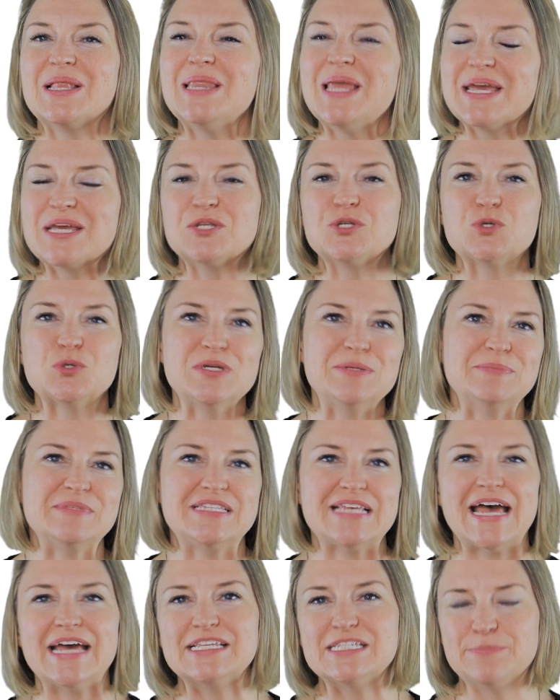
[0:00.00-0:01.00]
like trim
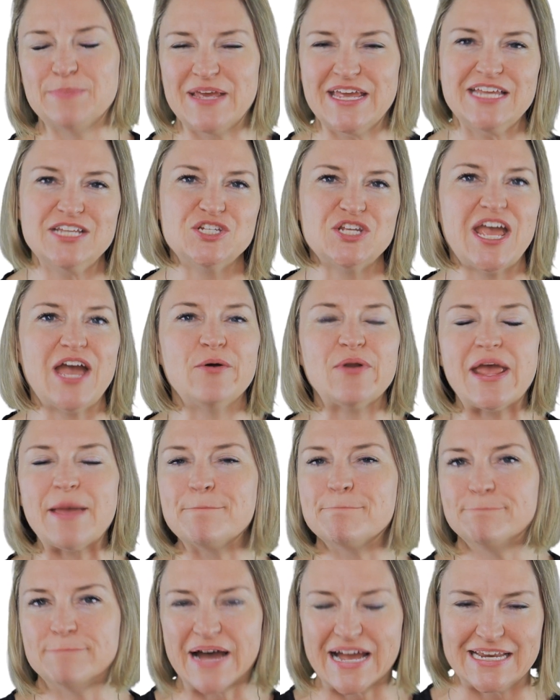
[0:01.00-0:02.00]
size, page count,
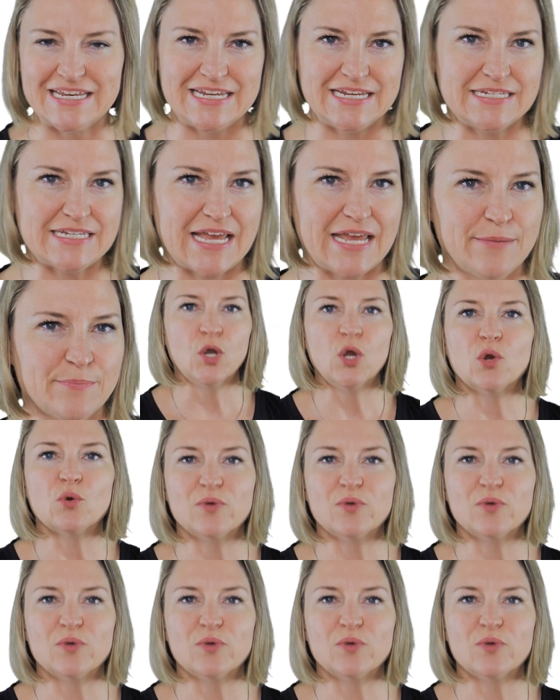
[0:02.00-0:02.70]
and binding type.